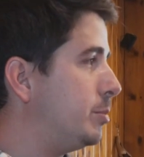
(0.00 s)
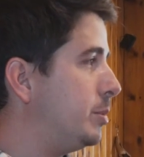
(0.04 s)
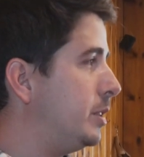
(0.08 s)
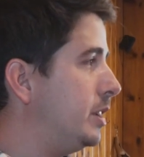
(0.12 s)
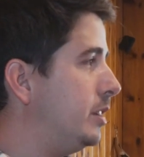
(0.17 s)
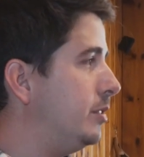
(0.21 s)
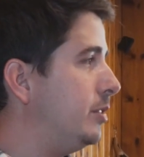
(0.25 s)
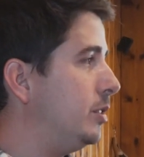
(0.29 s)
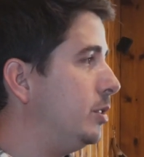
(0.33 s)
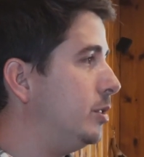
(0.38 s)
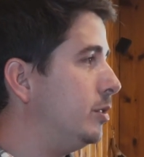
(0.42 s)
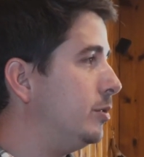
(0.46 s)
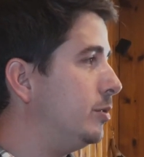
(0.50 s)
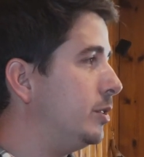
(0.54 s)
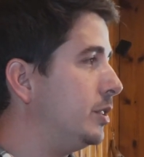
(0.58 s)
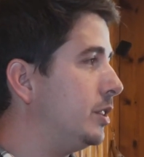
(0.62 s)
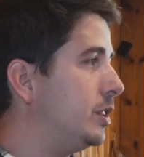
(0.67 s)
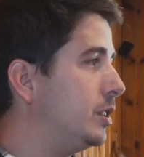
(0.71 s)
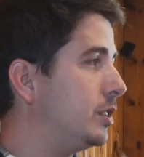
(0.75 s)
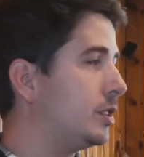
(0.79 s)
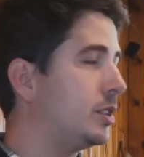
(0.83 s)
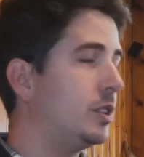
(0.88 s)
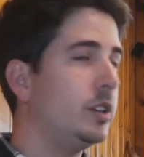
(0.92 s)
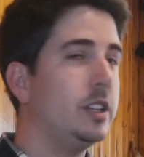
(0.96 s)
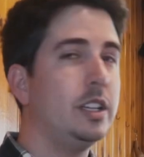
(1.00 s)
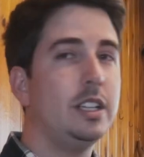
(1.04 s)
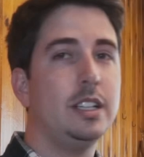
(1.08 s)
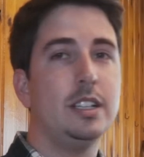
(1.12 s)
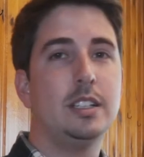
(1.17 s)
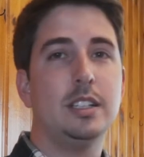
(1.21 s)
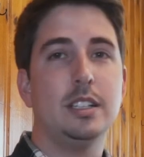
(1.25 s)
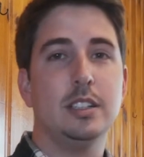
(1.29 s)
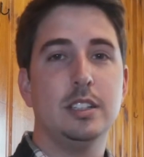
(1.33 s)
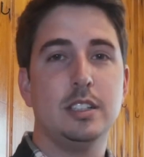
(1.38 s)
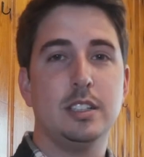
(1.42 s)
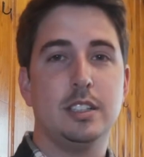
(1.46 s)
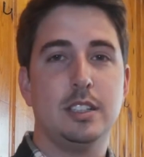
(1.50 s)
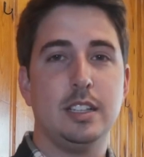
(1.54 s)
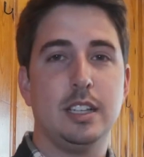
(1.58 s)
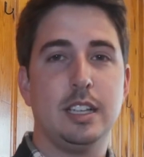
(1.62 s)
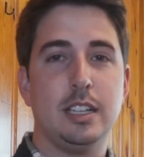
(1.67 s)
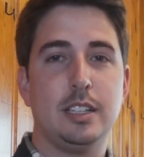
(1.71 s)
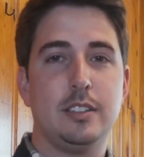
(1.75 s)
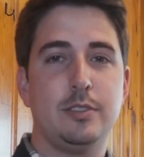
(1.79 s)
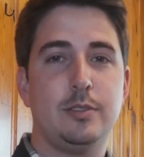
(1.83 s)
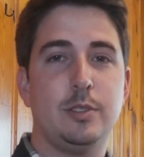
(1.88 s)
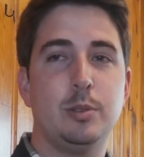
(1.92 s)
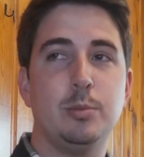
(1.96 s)
preview of what the screen can look
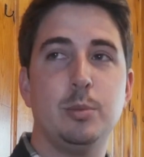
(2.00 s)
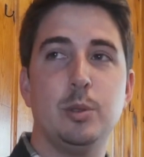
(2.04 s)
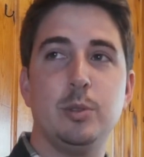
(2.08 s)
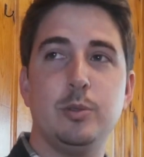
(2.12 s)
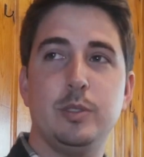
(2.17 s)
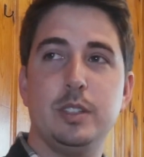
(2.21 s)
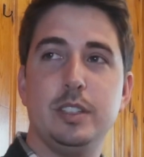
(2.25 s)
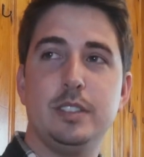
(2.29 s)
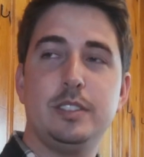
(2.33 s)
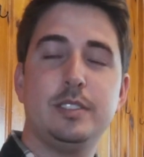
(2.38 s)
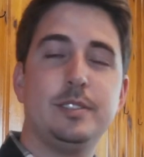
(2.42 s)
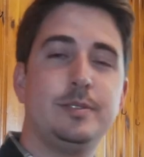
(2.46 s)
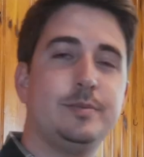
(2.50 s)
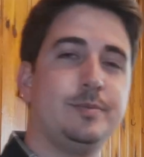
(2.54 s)
like for movies.